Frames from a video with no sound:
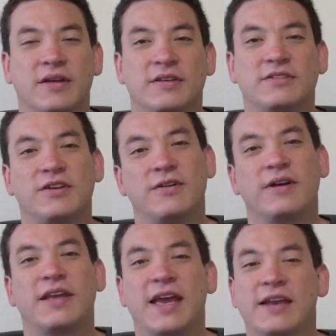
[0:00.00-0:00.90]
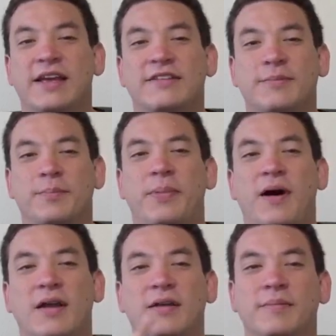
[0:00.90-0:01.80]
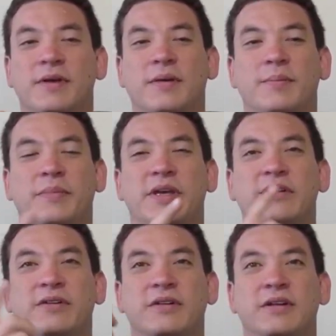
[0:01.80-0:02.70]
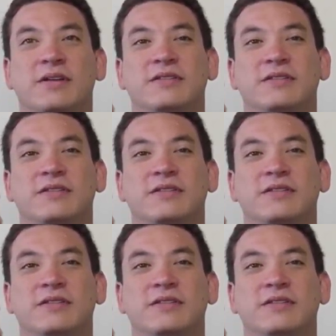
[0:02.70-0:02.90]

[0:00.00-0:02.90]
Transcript: So again, it's bottom, middle,